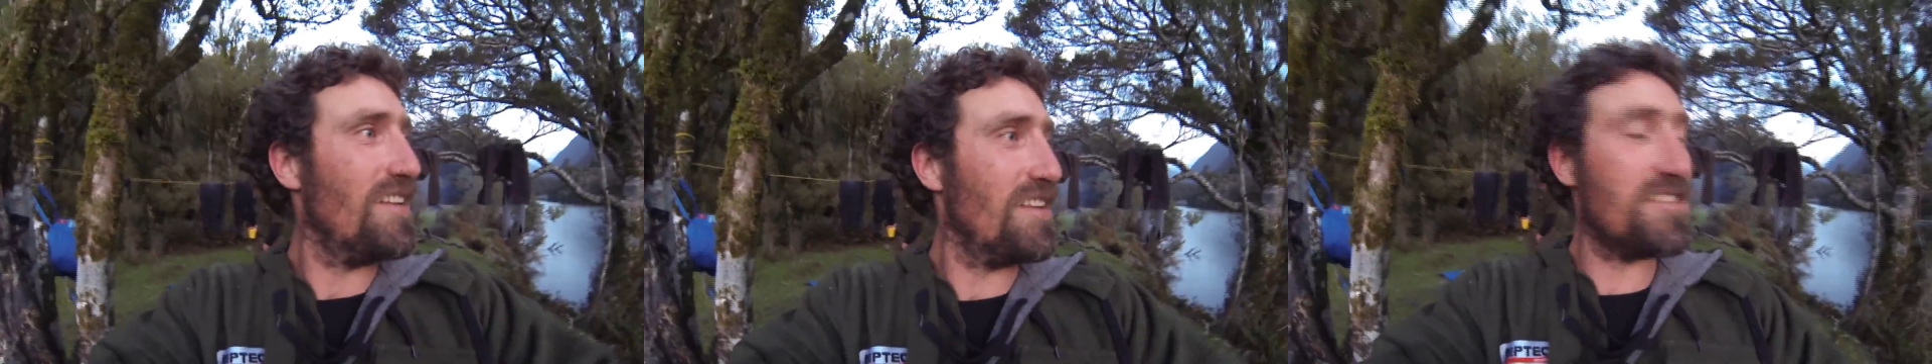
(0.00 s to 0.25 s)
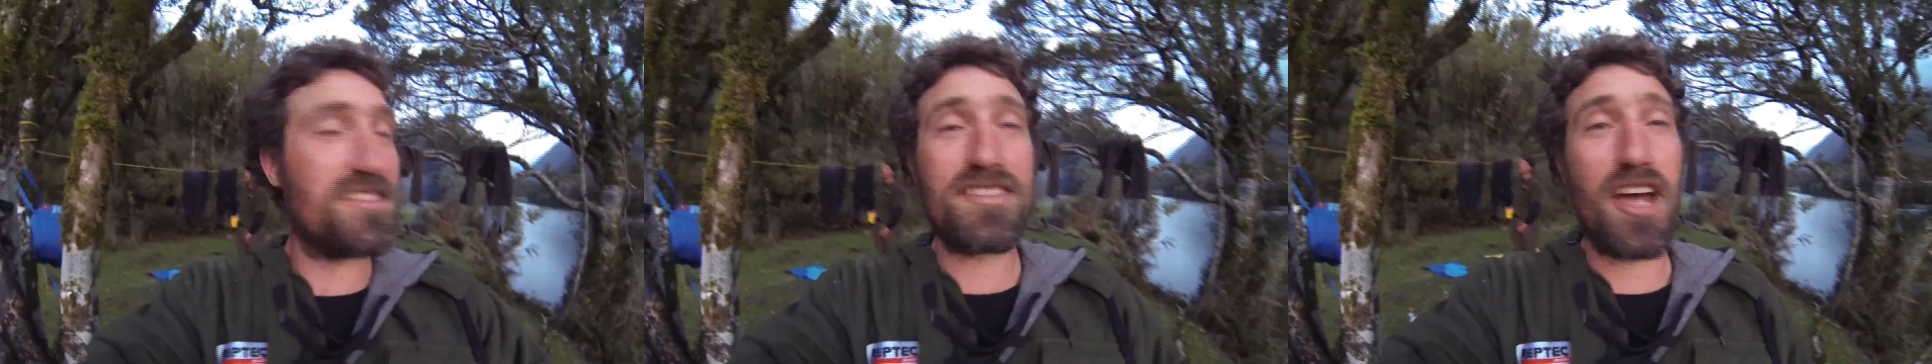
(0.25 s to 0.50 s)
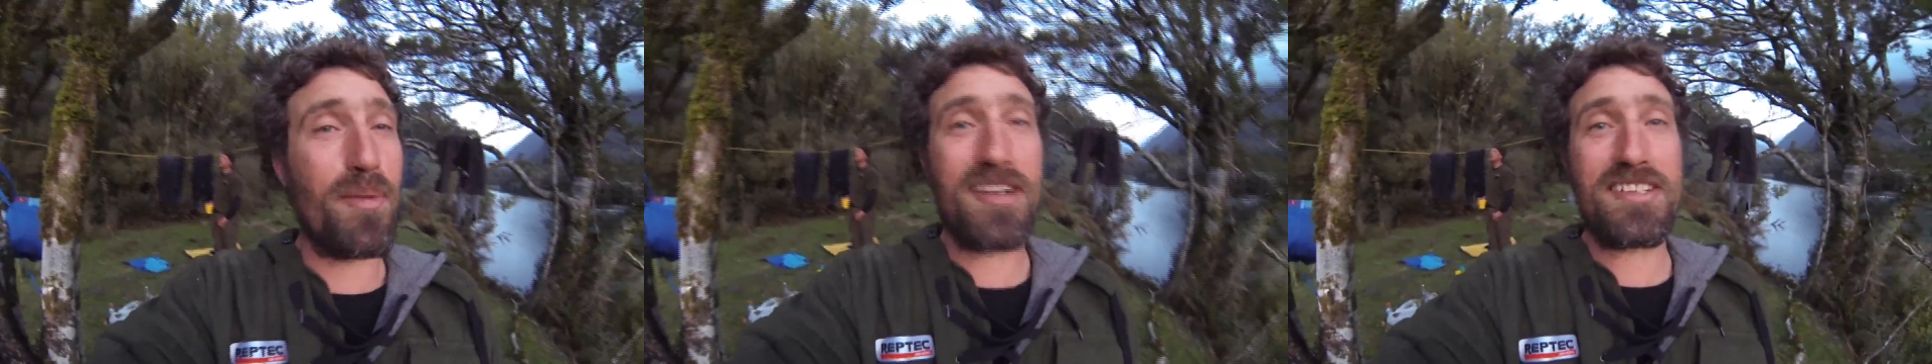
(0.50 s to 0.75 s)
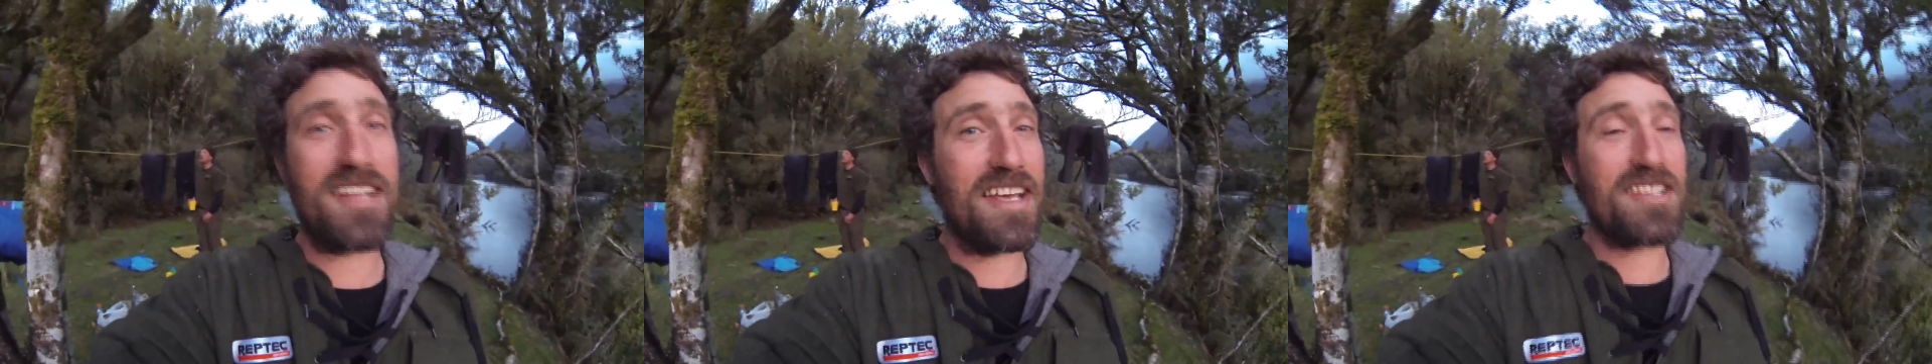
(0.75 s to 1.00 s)
There's so
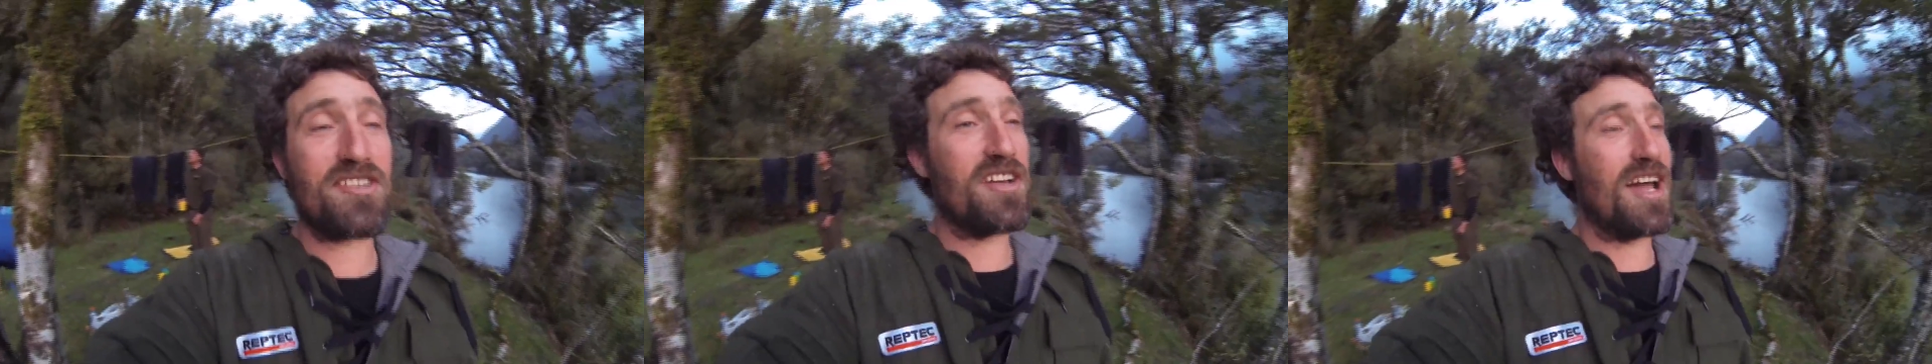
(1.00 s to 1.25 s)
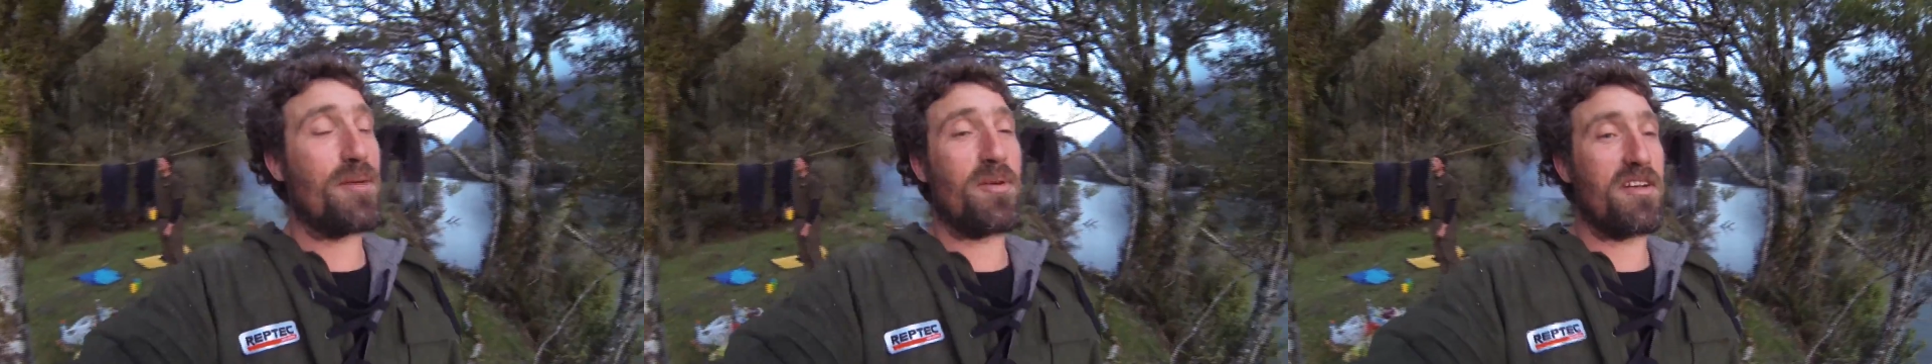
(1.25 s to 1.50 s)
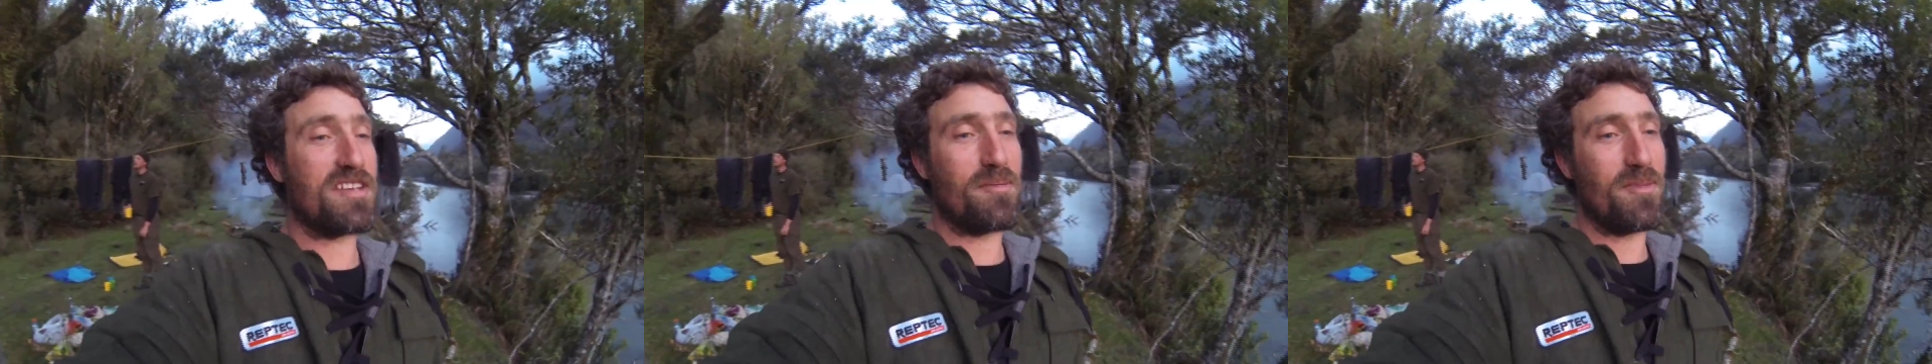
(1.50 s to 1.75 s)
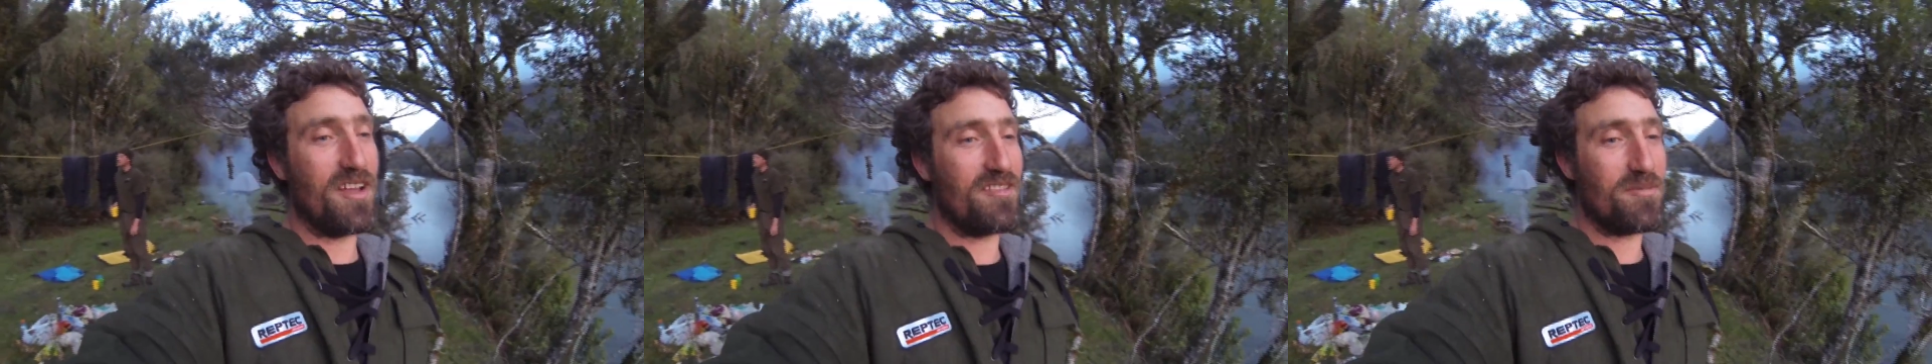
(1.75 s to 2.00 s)
much deer sign up here, it's
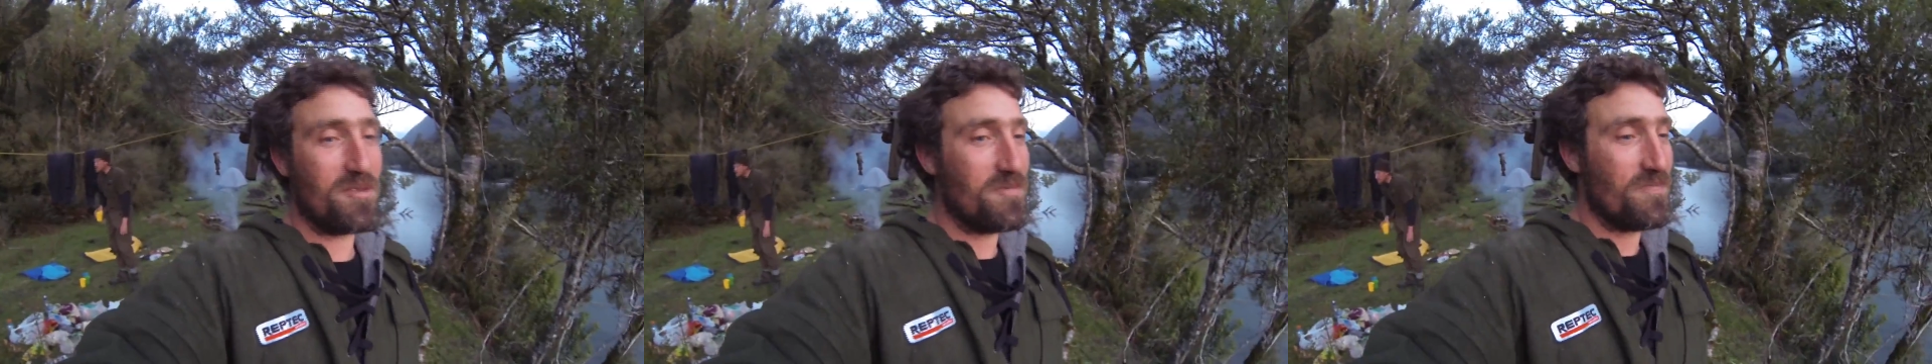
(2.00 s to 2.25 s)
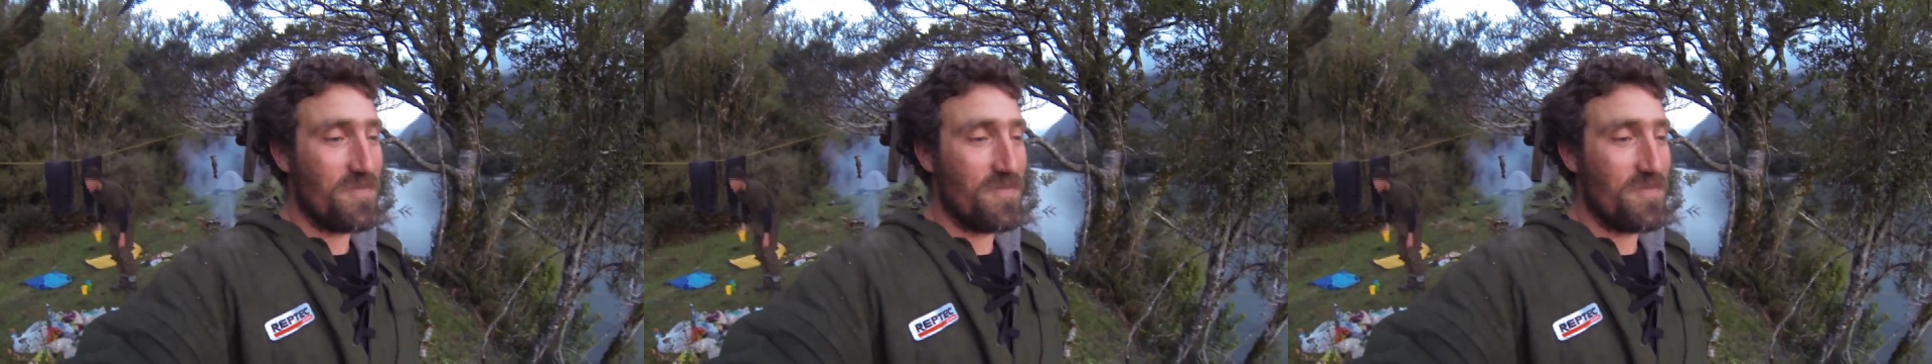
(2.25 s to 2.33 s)
unbelievable.